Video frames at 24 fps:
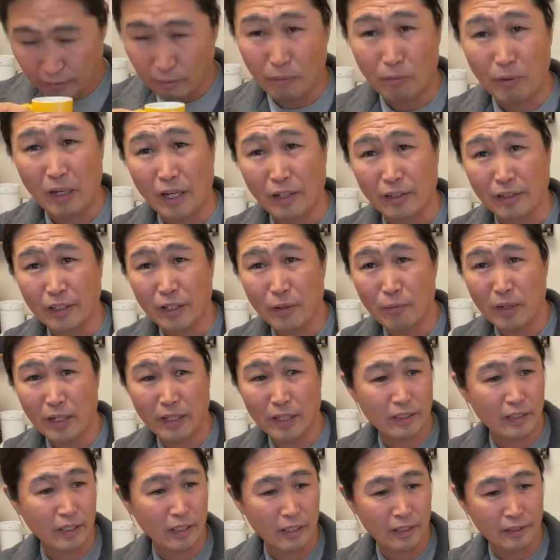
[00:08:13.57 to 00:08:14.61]
Wow, you know
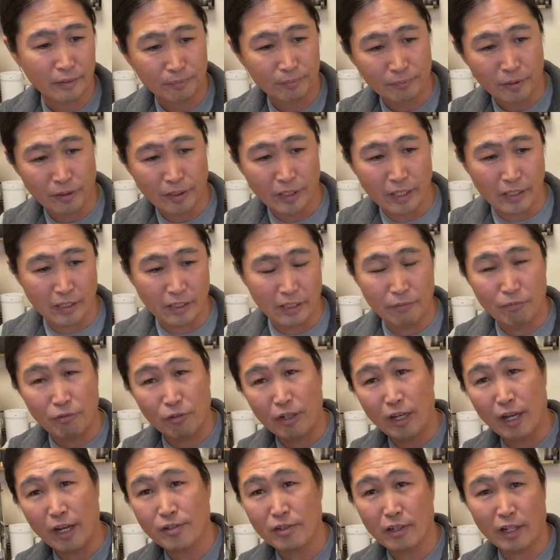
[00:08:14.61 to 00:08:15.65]
what? Again, if you
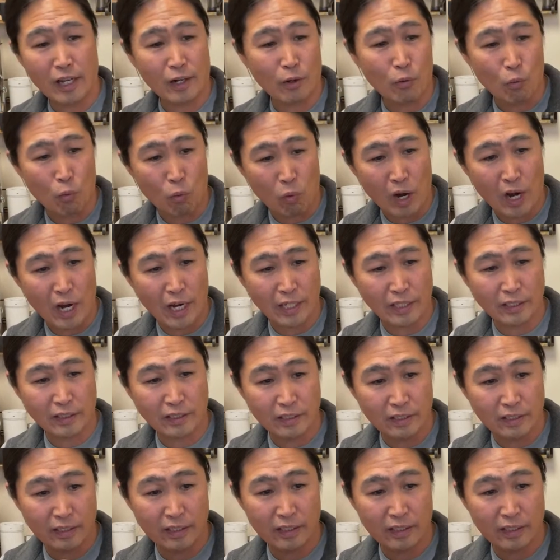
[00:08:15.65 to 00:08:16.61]
guys like wine,